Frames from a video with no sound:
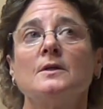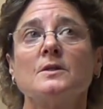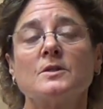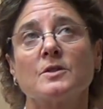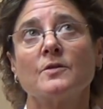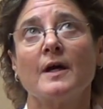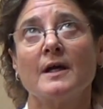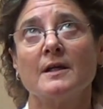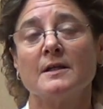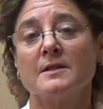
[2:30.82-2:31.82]
So
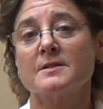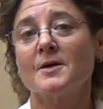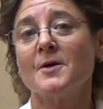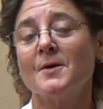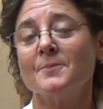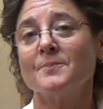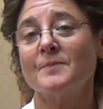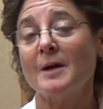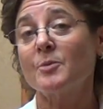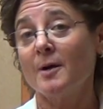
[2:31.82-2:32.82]
that is,
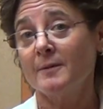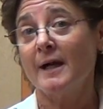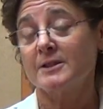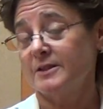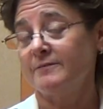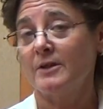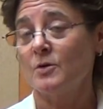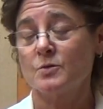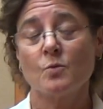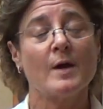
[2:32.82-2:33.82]
that probably actually even
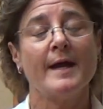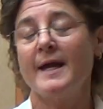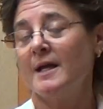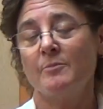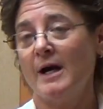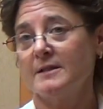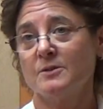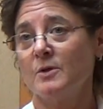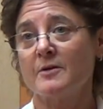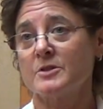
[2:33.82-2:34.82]
goes way back
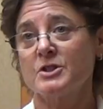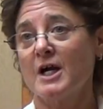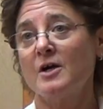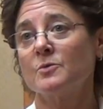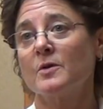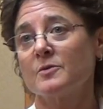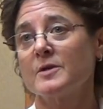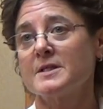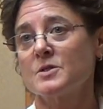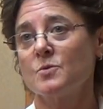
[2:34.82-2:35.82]
to when I was a child. And one of the
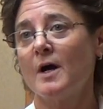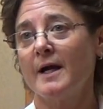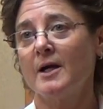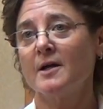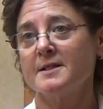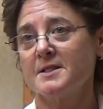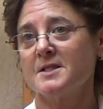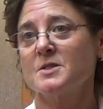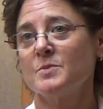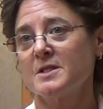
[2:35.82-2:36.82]
reasons why I got into
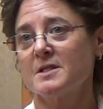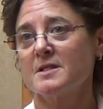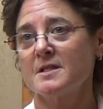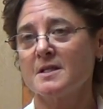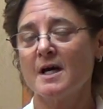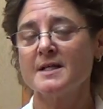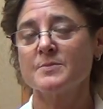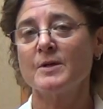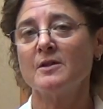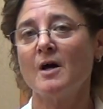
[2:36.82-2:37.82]
this business is I
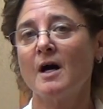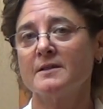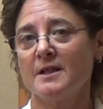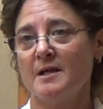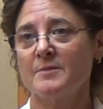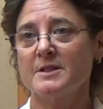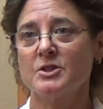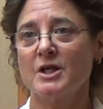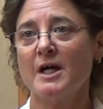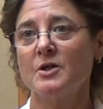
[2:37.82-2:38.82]
spent a lot of time as a
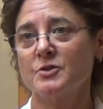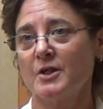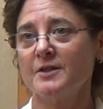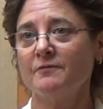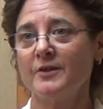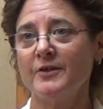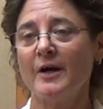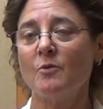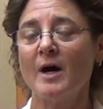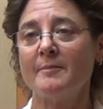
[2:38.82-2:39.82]
child trying to figure
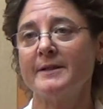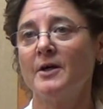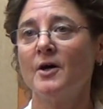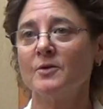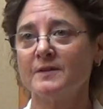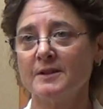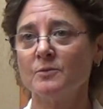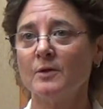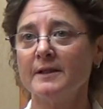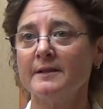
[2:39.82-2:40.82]
out why my dog
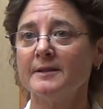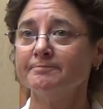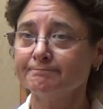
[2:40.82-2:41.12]
did what it did